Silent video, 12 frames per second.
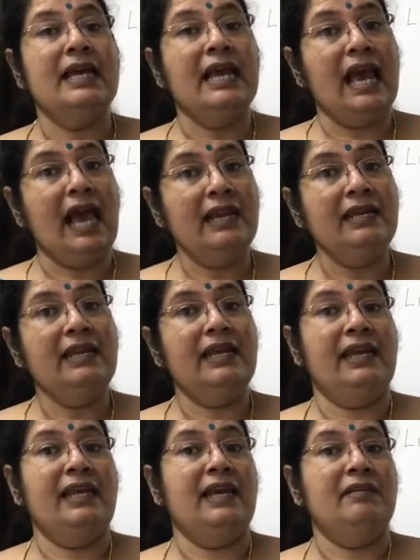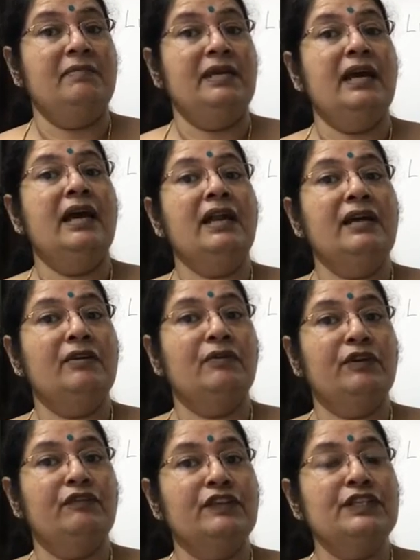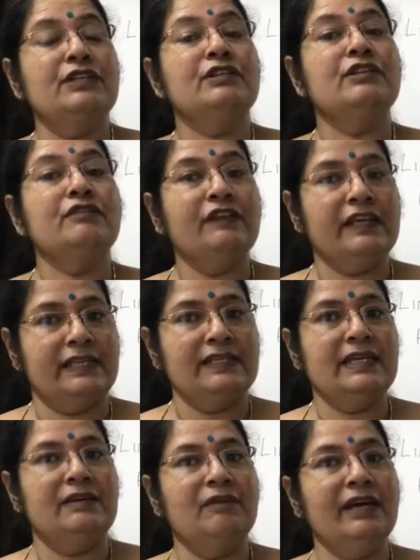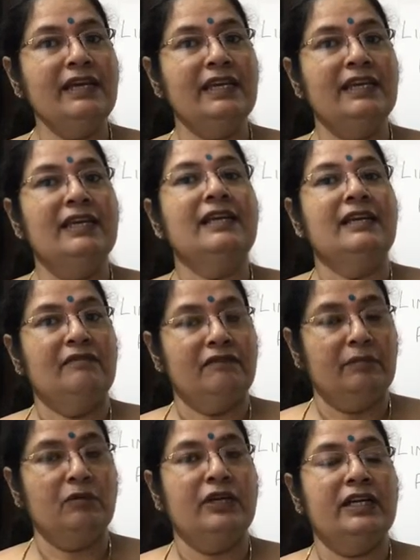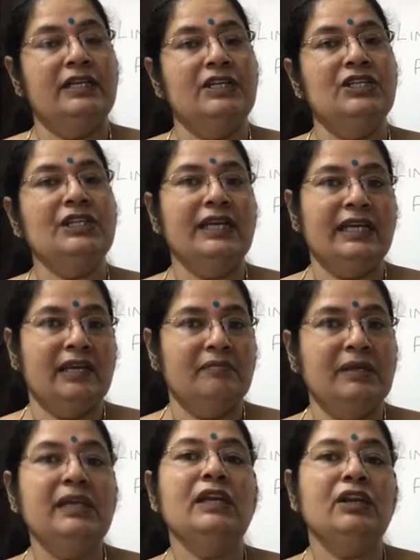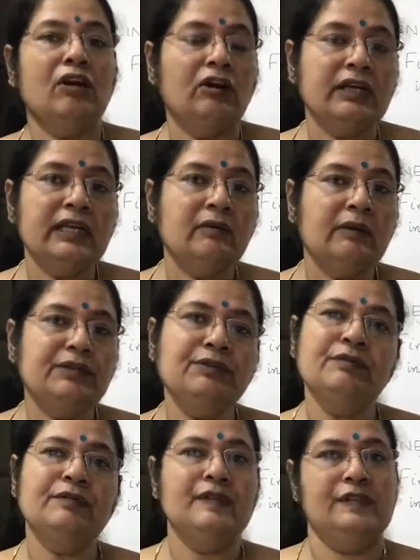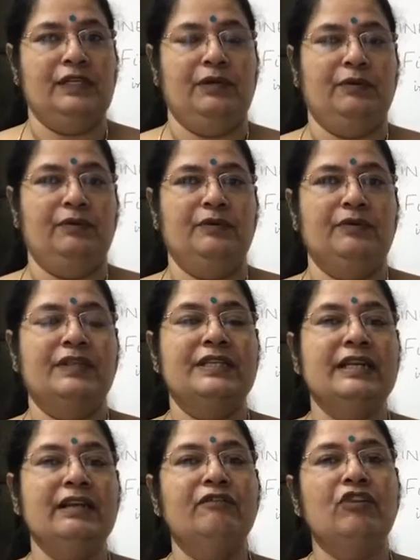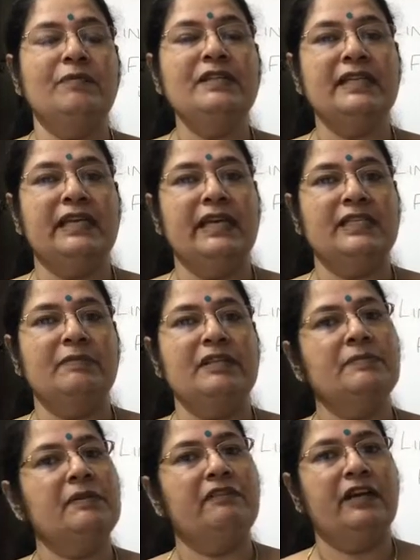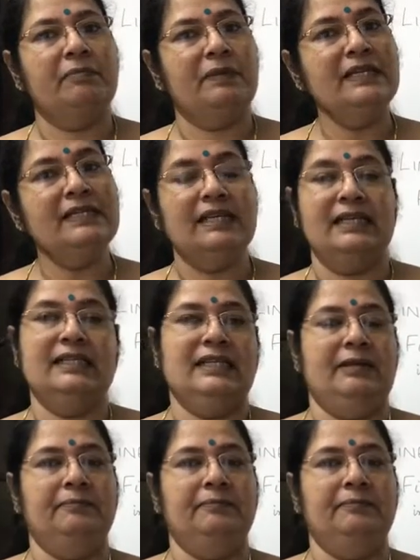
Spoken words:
and a and b are coefficients of x and y. One more condition, a and b not equal to 0. So the general form is ax plus by plus c.